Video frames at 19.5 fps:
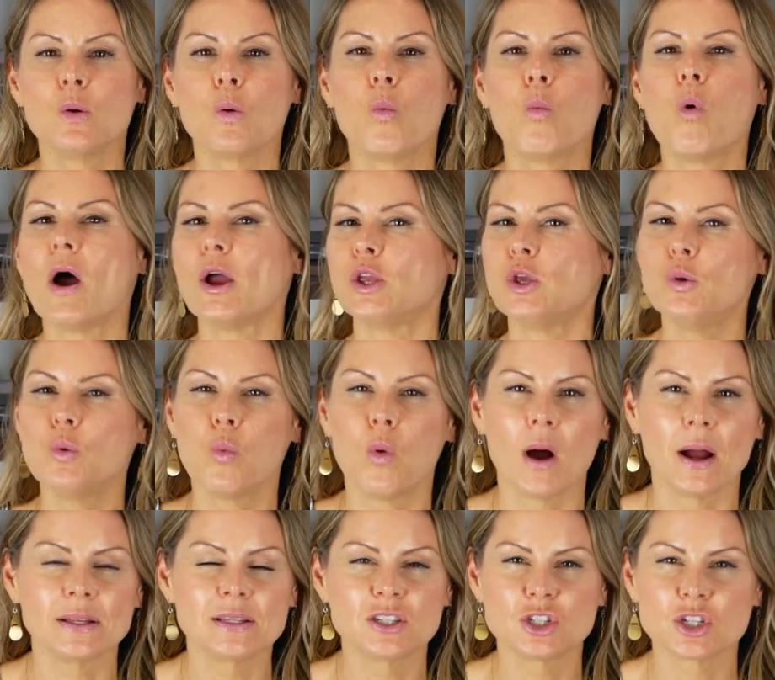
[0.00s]
what you
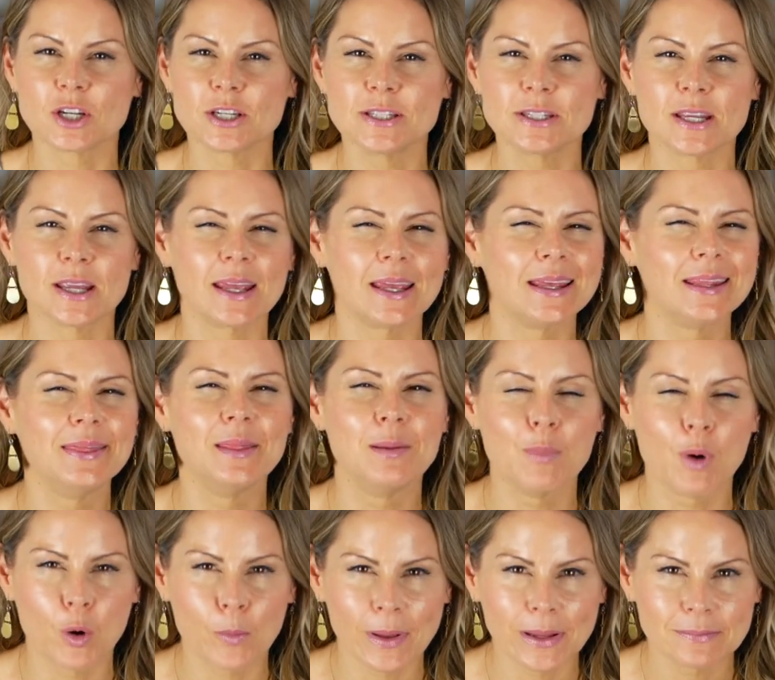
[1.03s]
want just in the
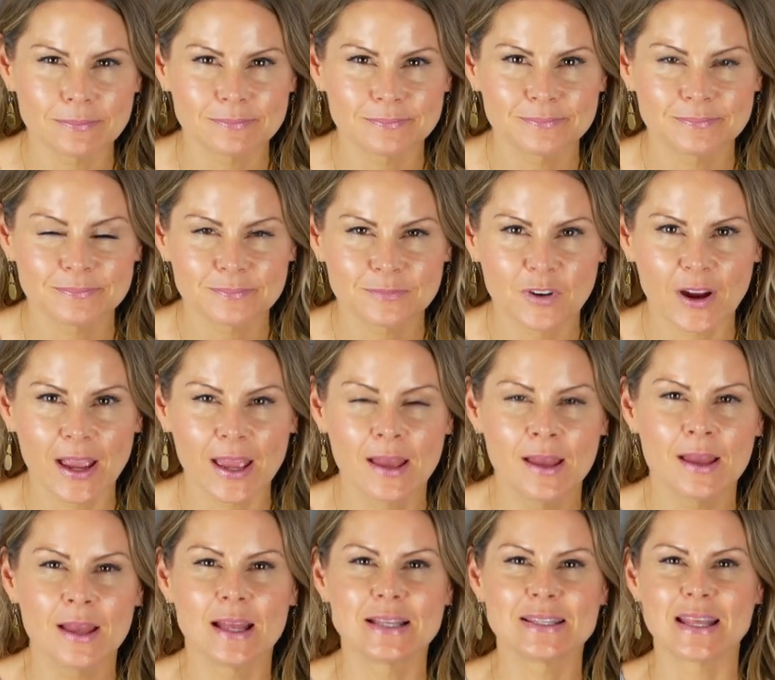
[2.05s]
moment. Right?
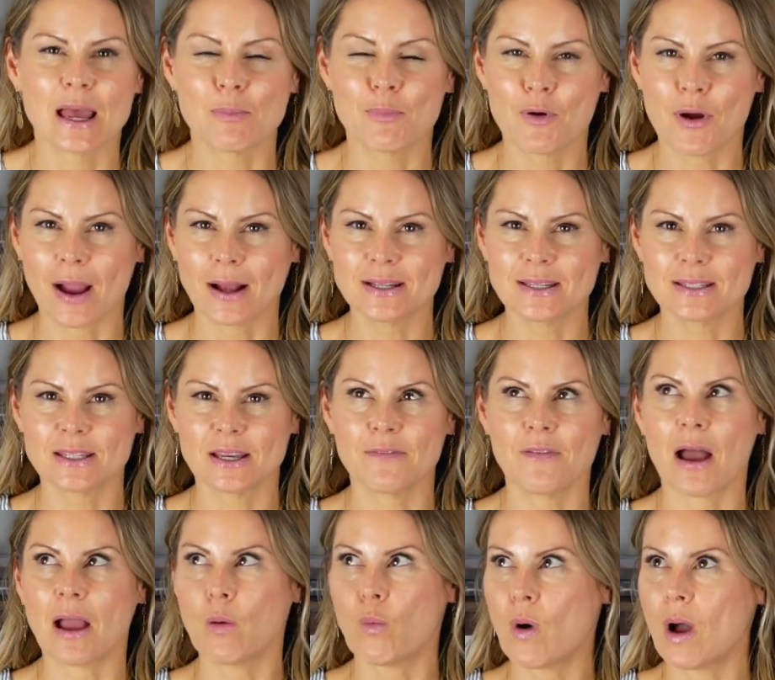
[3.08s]
Is that practice of
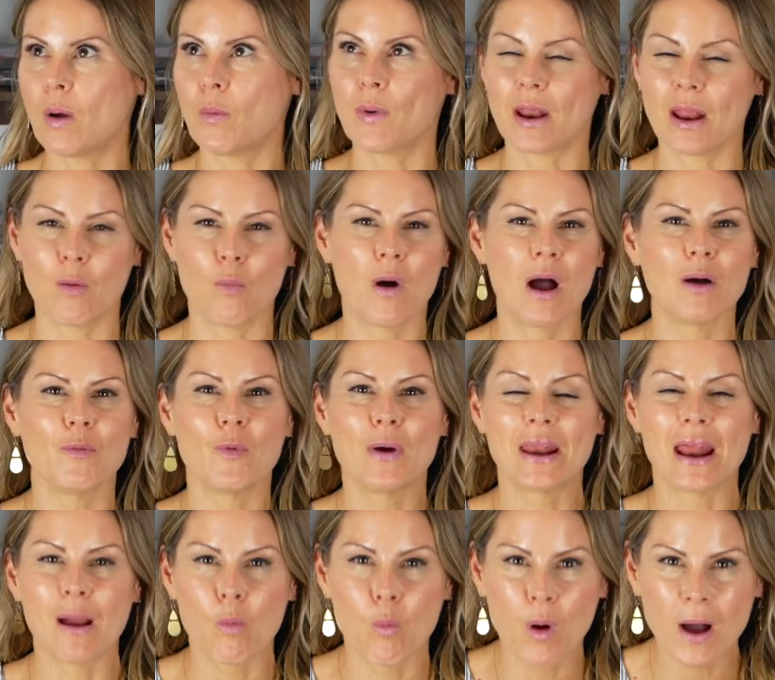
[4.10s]
I want what I want when
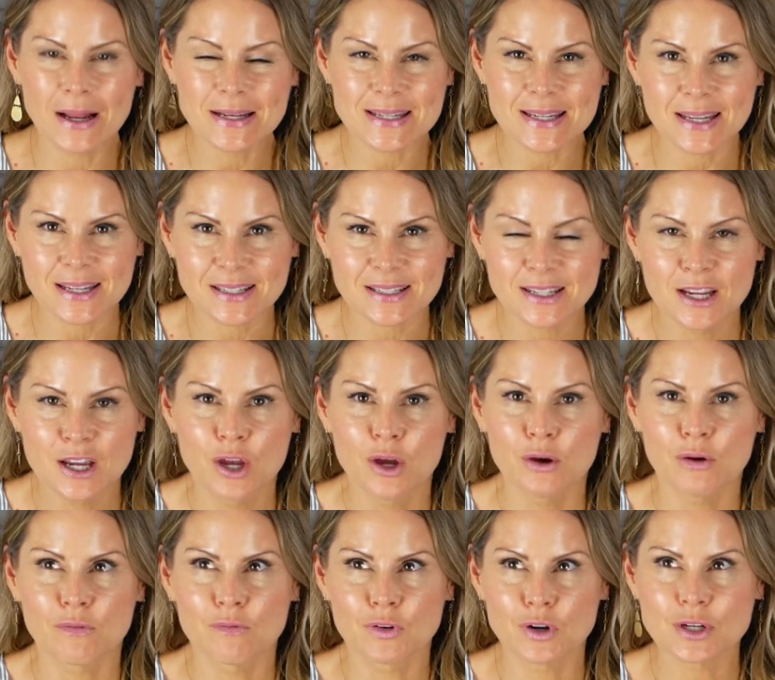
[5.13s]
I want it
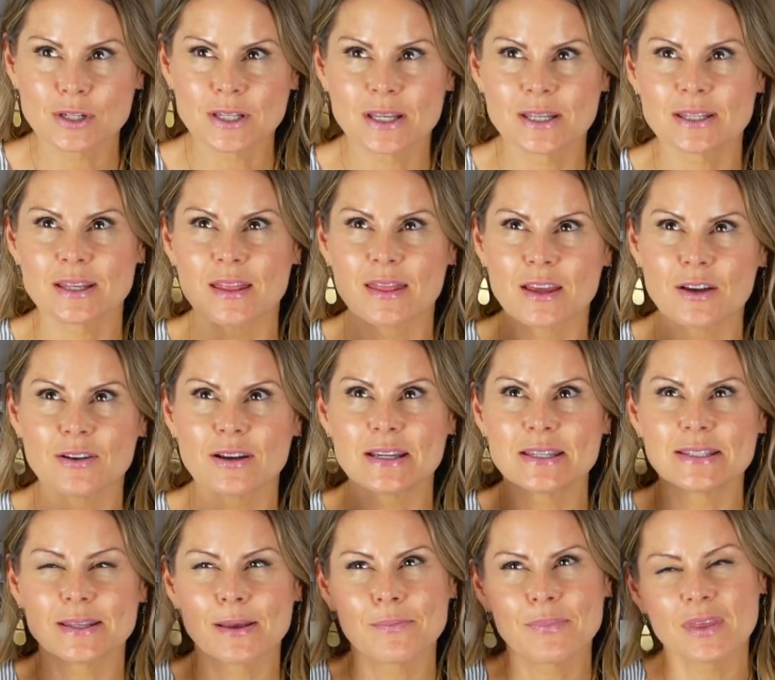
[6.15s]
versus there is
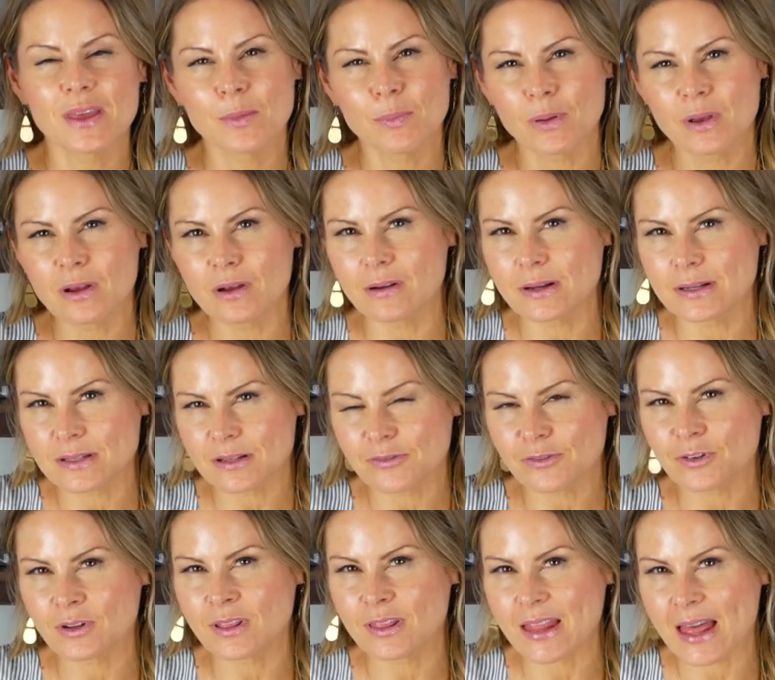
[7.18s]
something bigger and
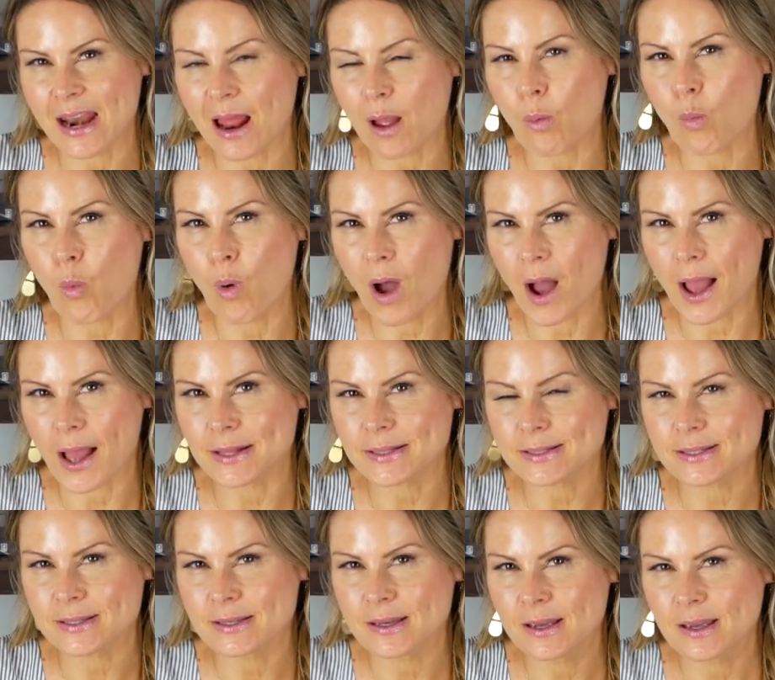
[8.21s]
different that I
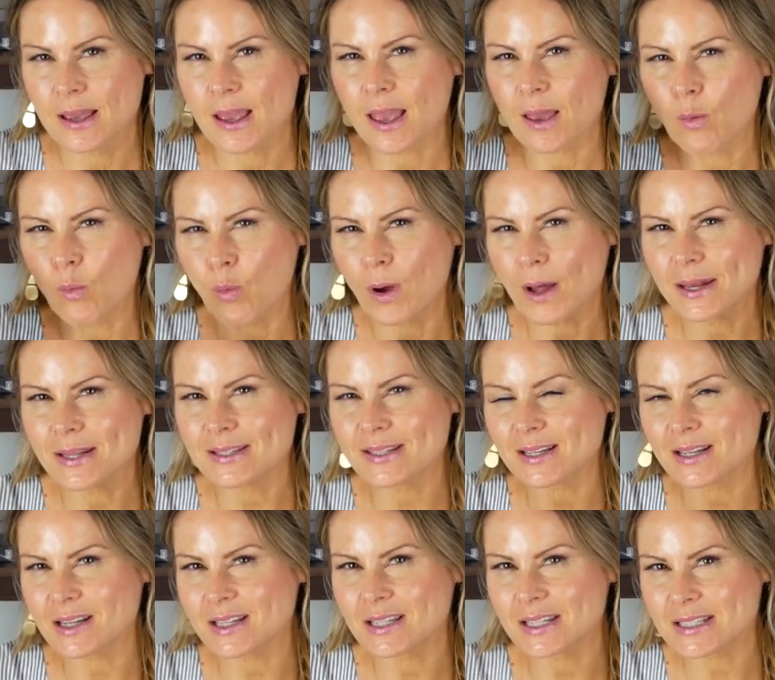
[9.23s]
want, and what is
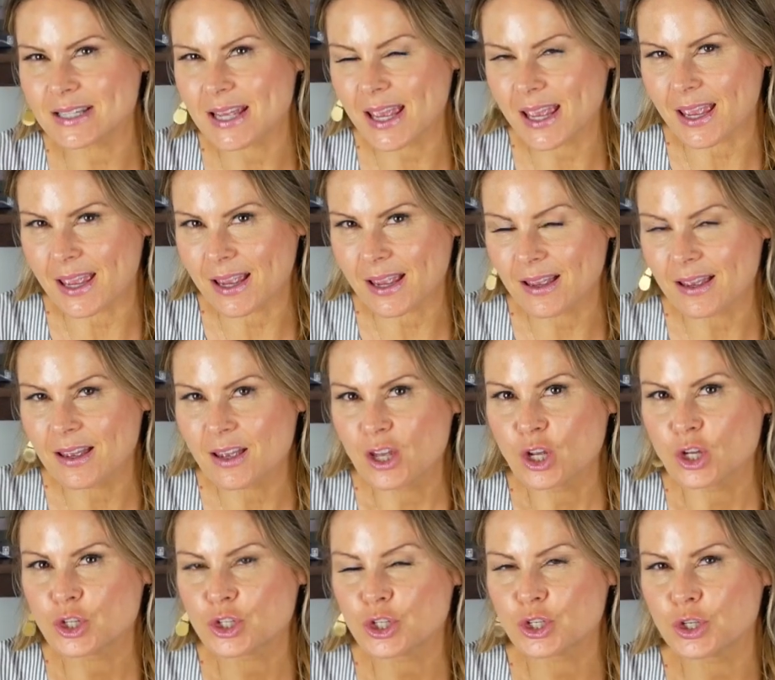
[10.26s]
it going to take
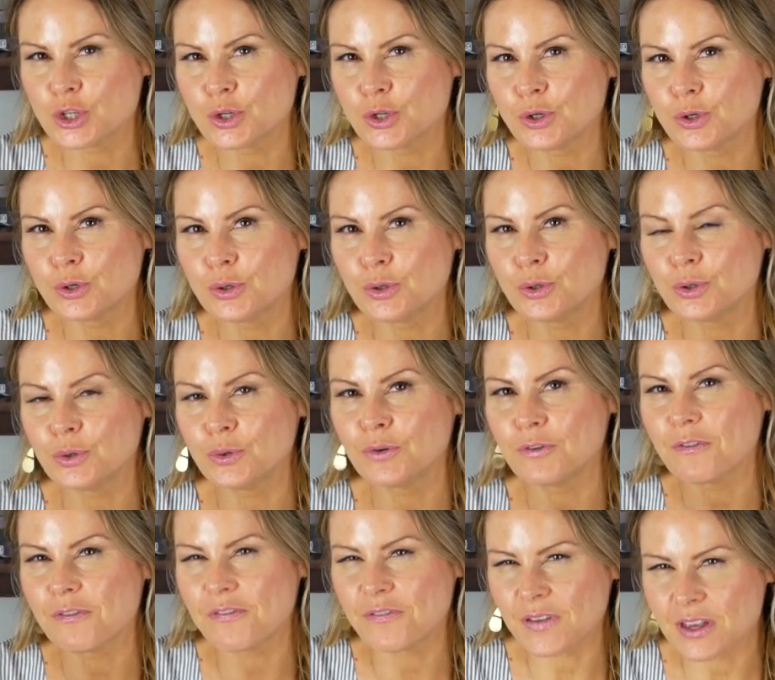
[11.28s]

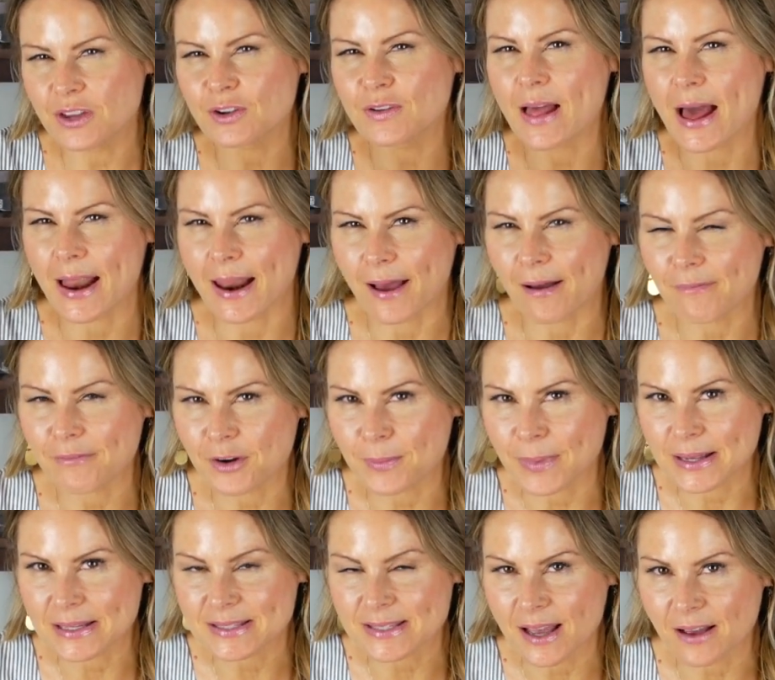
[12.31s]
to figure that out for
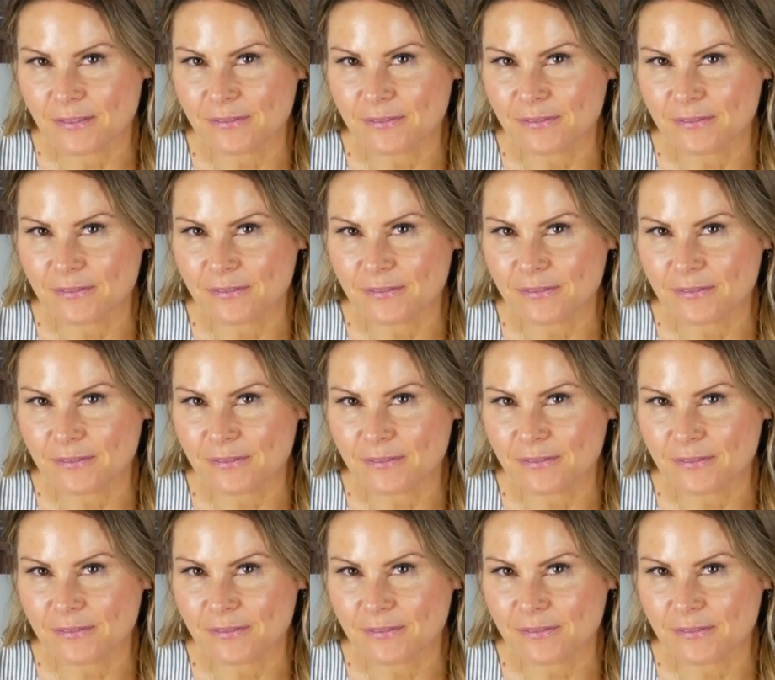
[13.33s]
myself?